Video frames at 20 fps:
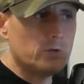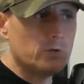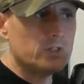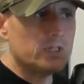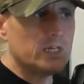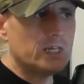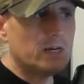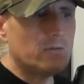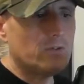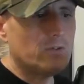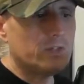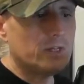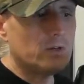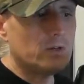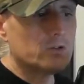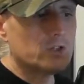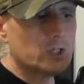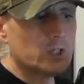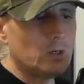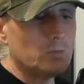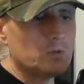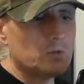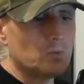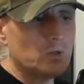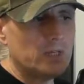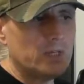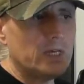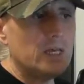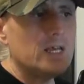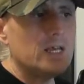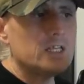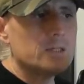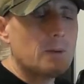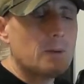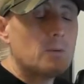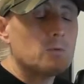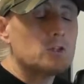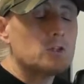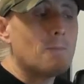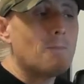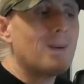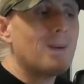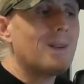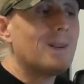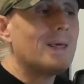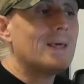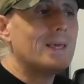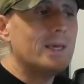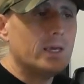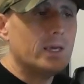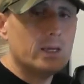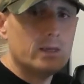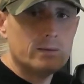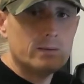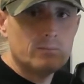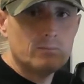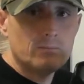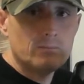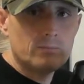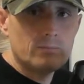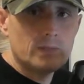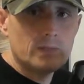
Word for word: beauty and everything else that comes with it, to be able to play it